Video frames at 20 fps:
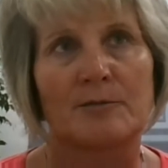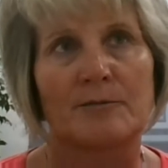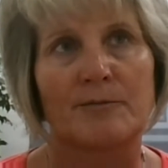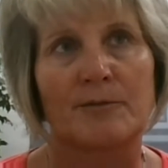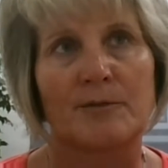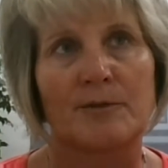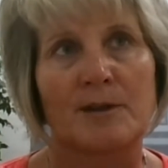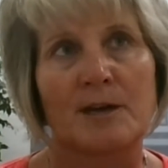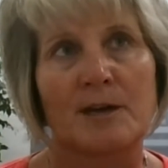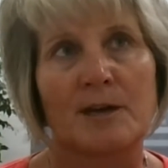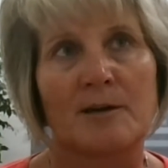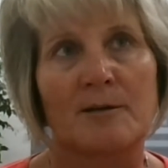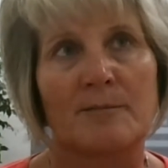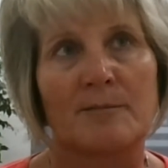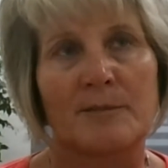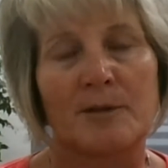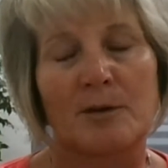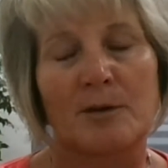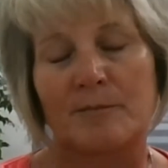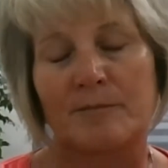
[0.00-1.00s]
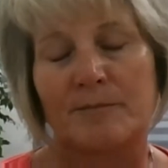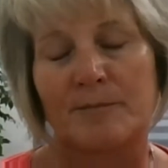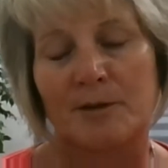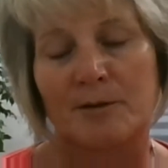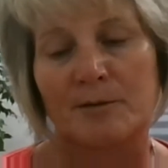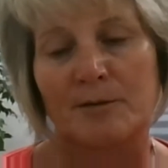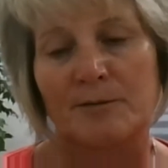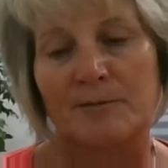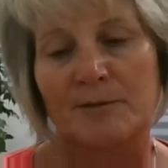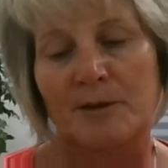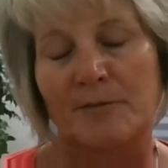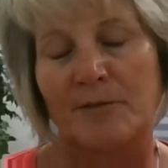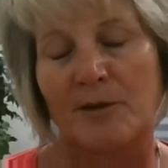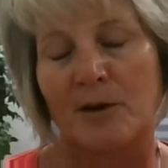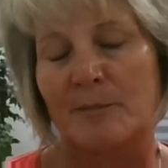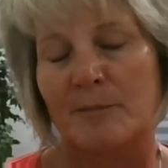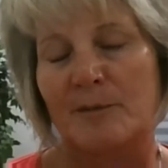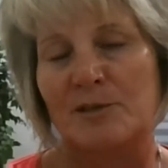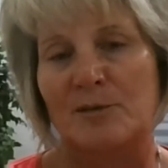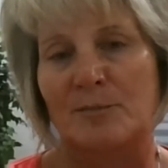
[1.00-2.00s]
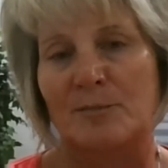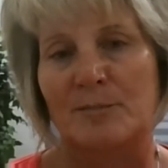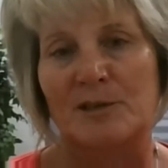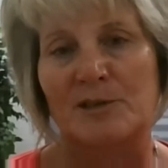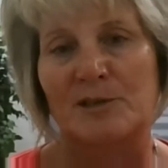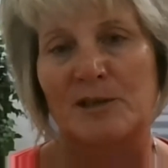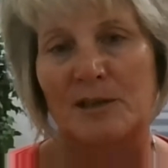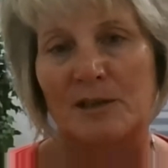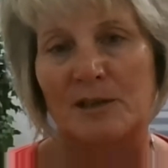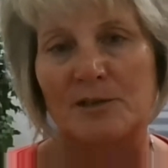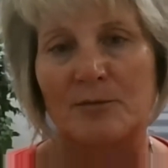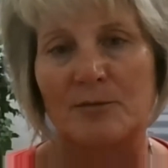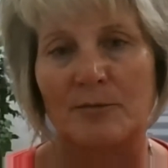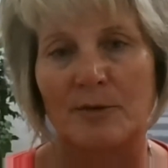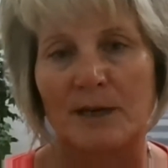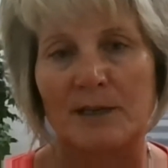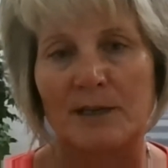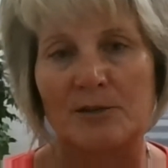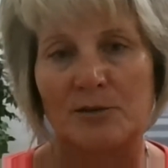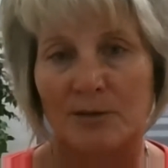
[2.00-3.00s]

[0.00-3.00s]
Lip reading: for them, their farm is a business, right?